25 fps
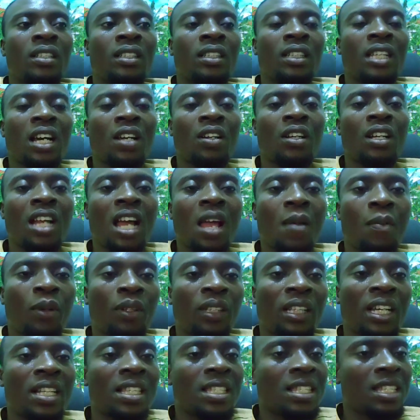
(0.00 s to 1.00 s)
The another
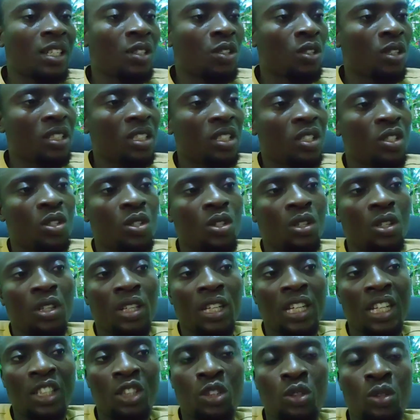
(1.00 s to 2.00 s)
important section is your
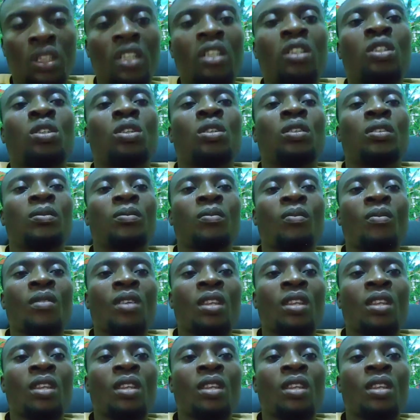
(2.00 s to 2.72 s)
education.